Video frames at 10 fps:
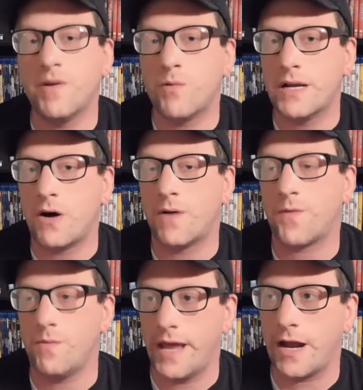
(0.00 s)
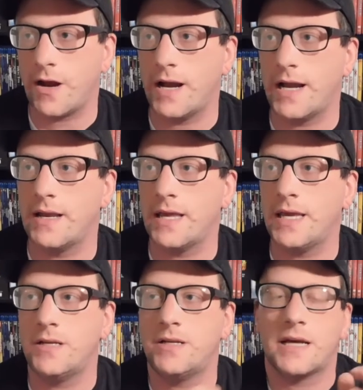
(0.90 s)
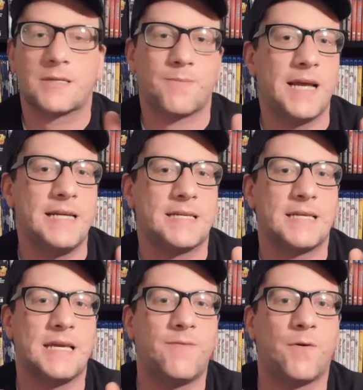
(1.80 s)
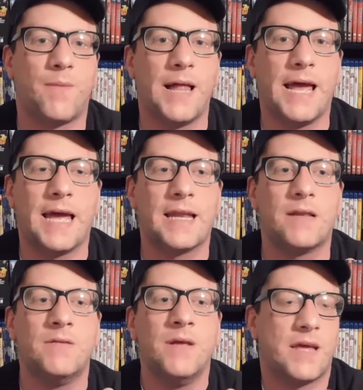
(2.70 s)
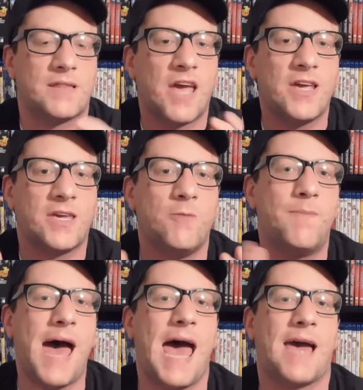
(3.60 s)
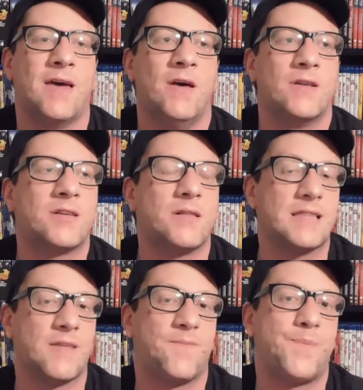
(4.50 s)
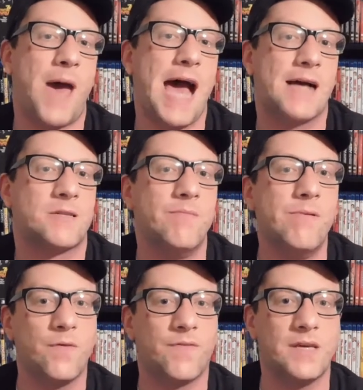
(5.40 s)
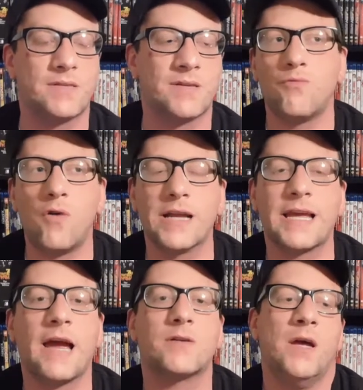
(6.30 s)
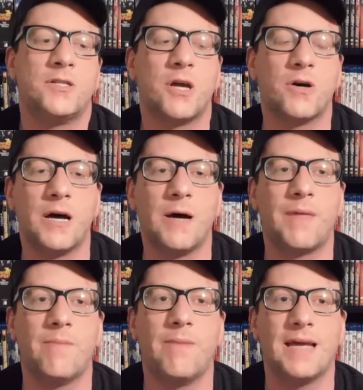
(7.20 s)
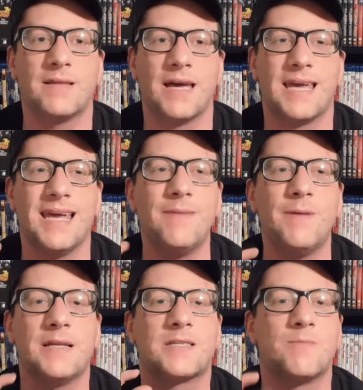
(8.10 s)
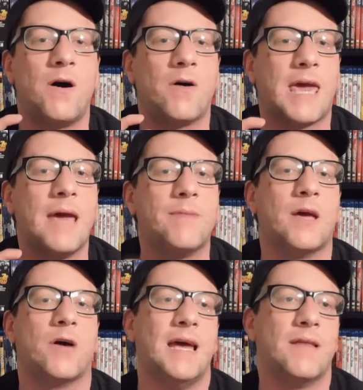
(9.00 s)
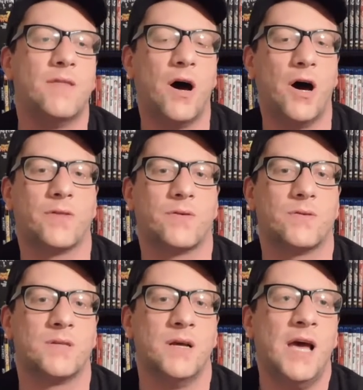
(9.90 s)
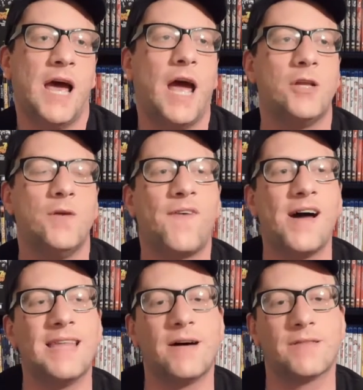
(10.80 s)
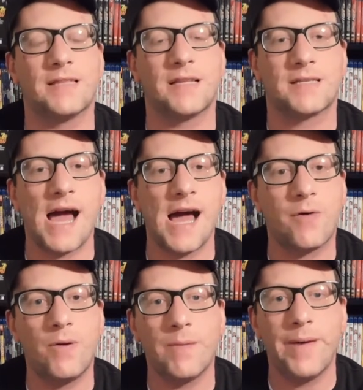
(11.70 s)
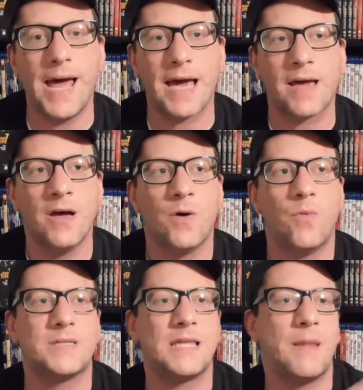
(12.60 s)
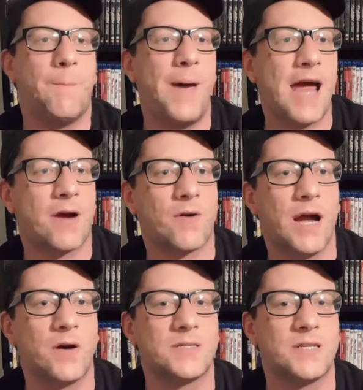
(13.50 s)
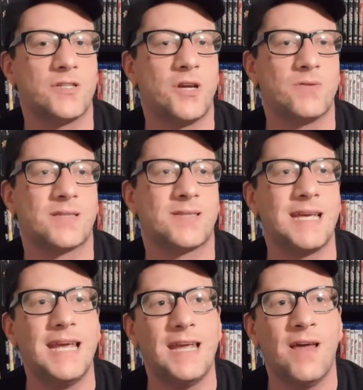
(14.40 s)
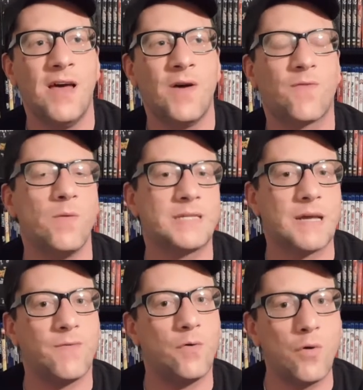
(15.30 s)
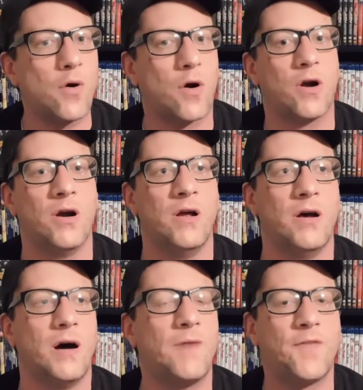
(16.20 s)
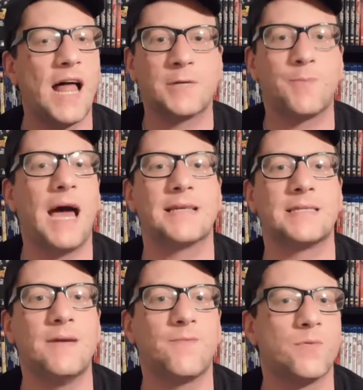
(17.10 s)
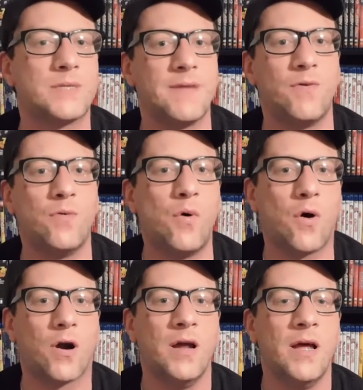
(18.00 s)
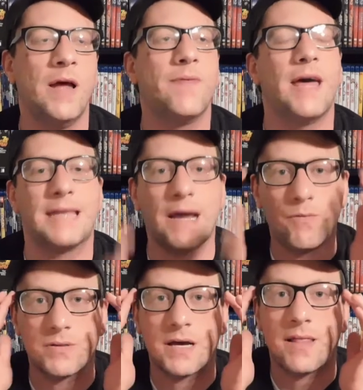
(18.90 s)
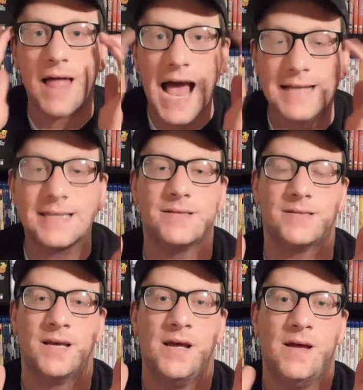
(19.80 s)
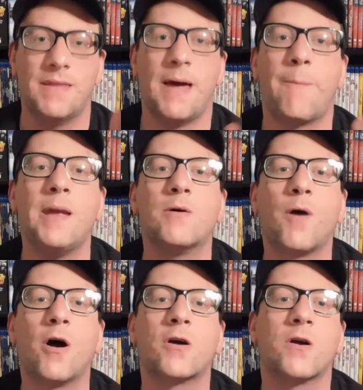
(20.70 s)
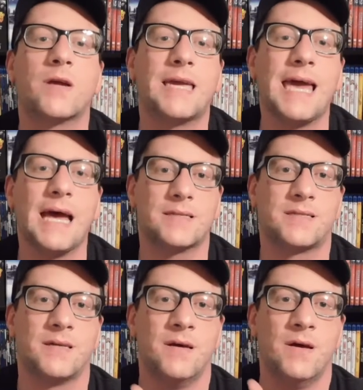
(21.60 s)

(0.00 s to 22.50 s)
went on from there, and he explains his evil plan, and they take you back to like the past movies. One character showed up that made like itty bitty small cameo in the others, and you find out that this guy Quentin Beck was in the background because it shows a scene from Civil War, a flashback scene from Civil War that dealt with the glasses that Peter Parker gets